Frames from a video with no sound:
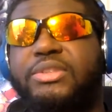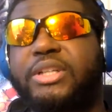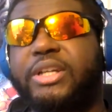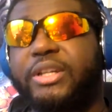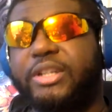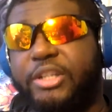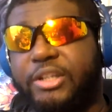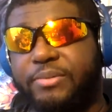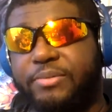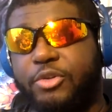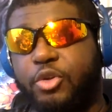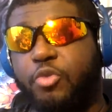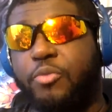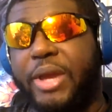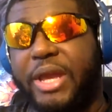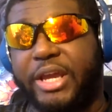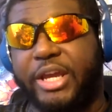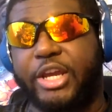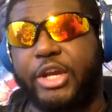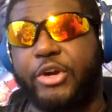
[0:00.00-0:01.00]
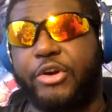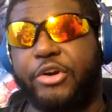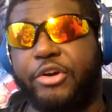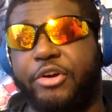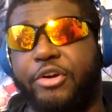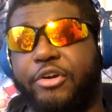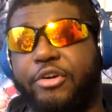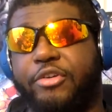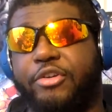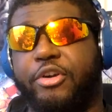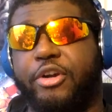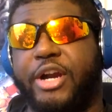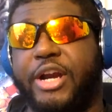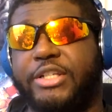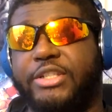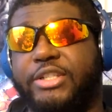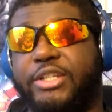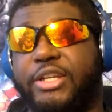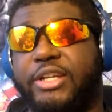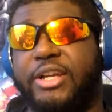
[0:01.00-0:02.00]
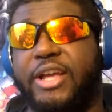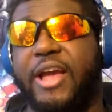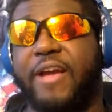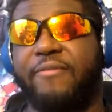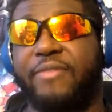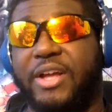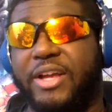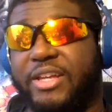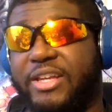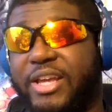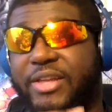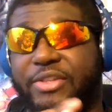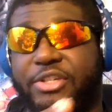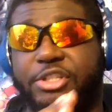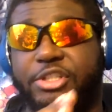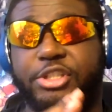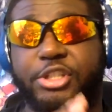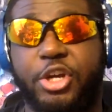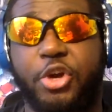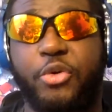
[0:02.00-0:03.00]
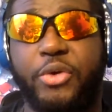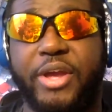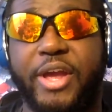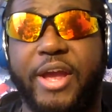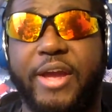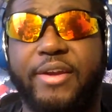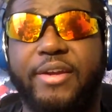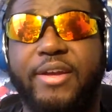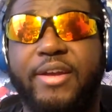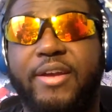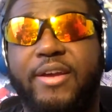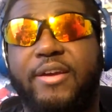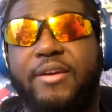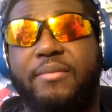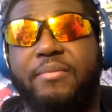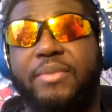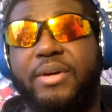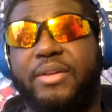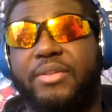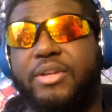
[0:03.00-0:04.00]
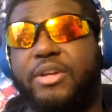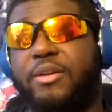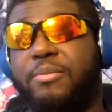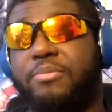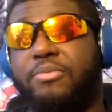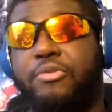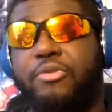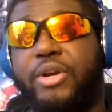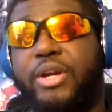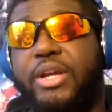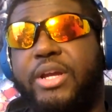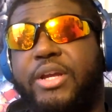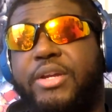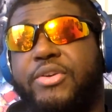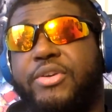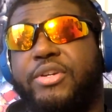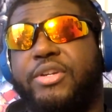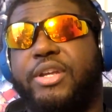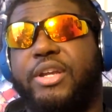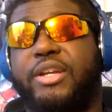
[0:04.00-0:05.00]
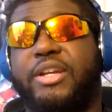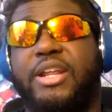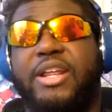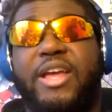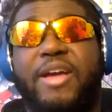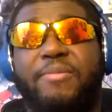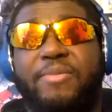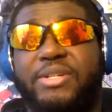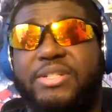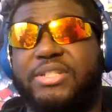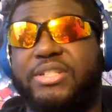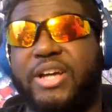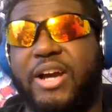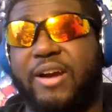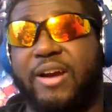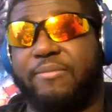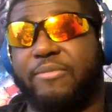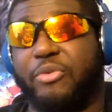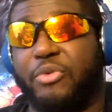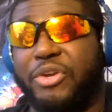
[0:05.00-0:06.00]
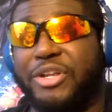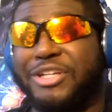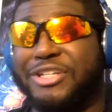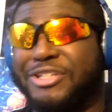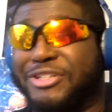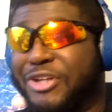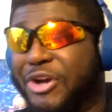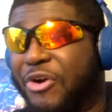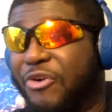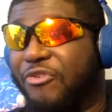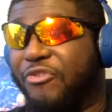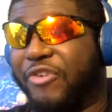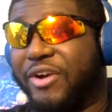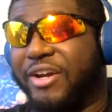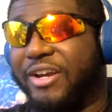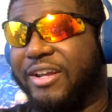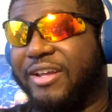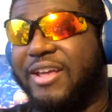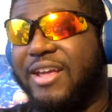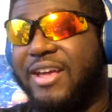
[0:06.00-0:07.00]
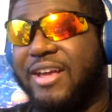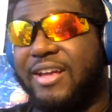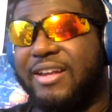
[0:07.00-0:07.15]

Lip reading: And the two main characters are actually have not yet the show yet, but they're pretty interesting. They didn't have much time to really show funny.